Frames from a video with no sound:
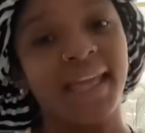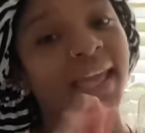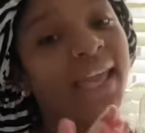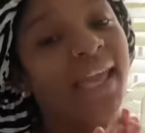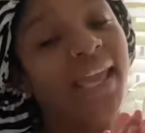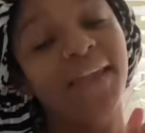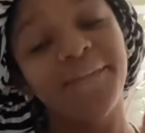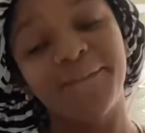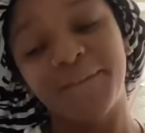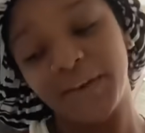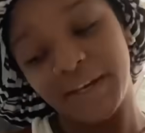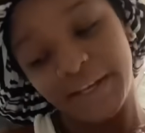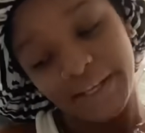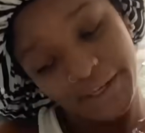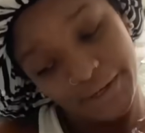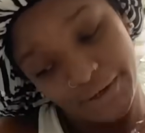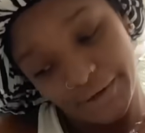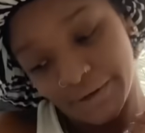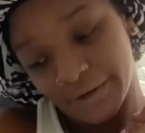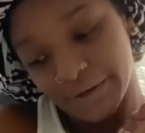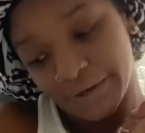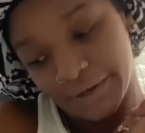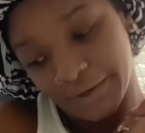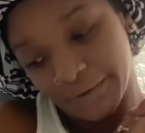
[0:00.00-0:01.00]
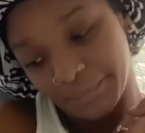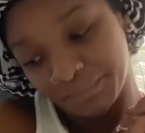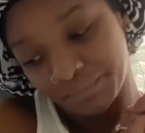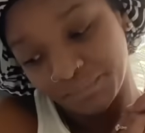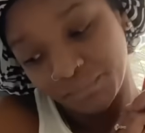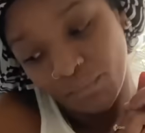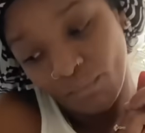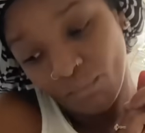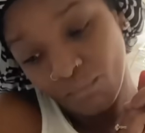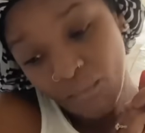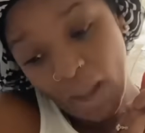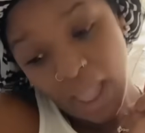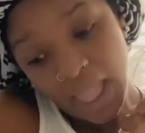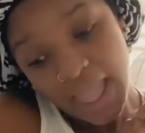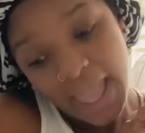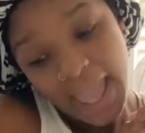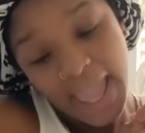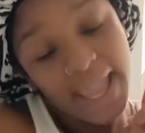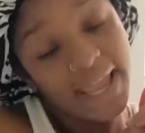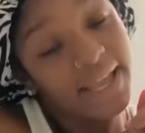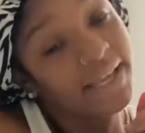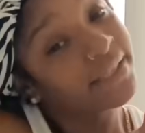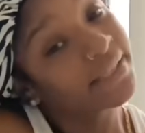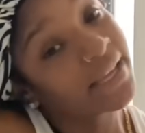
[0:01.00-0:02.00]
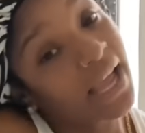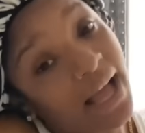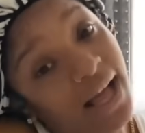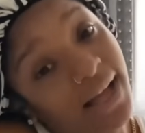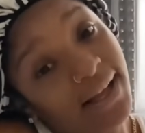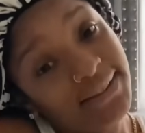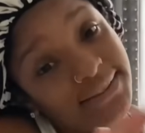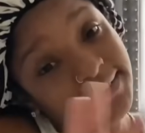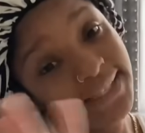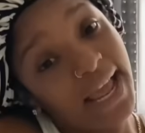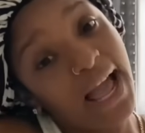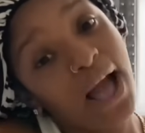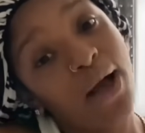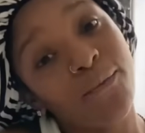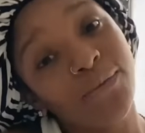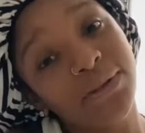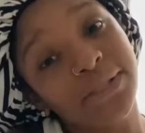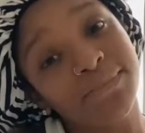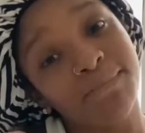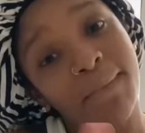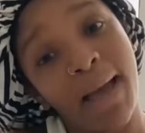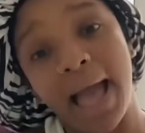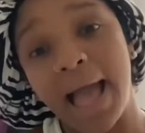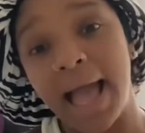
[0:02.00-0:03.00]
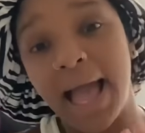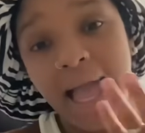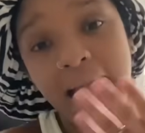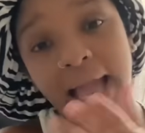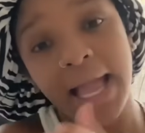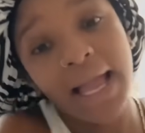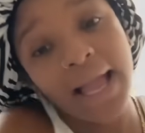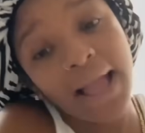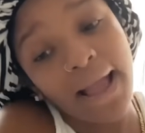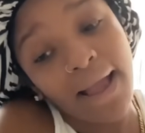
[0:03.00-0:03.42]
he finna get up. And y'all, that was my